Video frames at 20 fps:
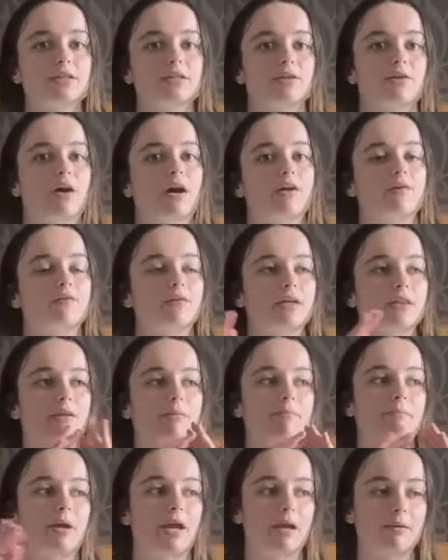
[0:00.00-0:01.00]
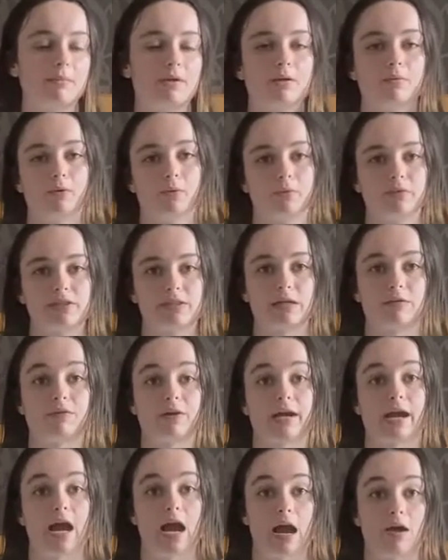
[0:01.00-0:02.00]
so kind of like the bare minimum of stuff I
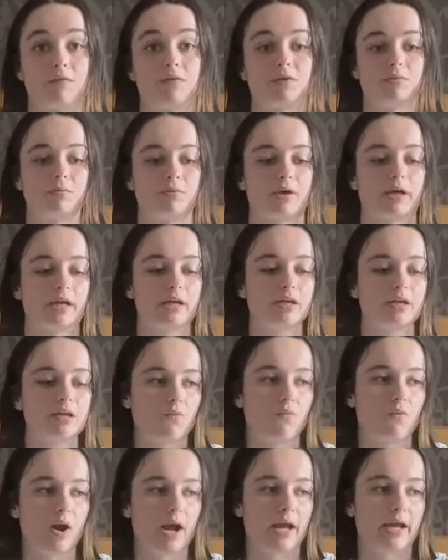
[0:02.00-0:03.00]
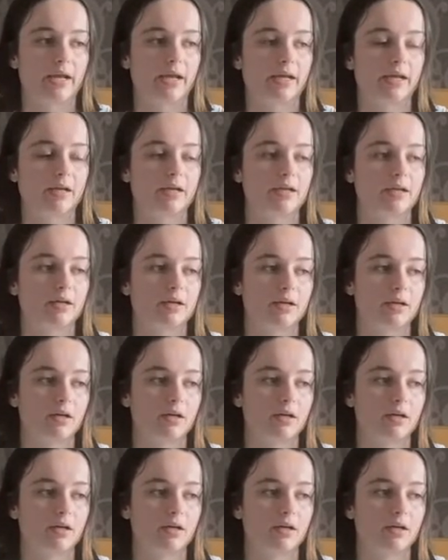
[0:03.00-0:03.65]
have to bring, weighed,